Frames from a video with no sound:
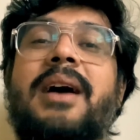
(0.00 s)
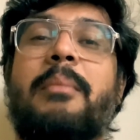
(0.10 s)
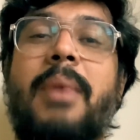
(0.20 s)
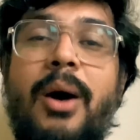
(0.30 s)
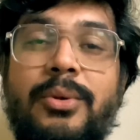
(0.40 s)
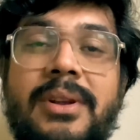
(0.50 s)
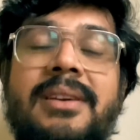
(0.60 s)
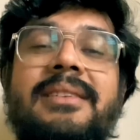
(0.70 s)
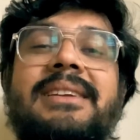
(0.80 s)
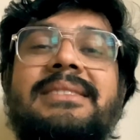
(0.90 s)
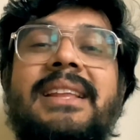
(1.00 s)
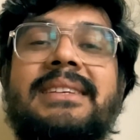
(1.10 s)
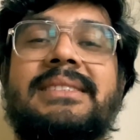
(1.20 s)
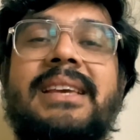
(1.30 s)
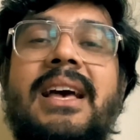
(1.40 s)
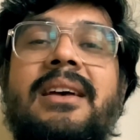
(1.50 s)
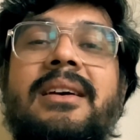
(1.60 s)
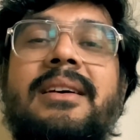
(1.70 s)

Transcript: about dyslexia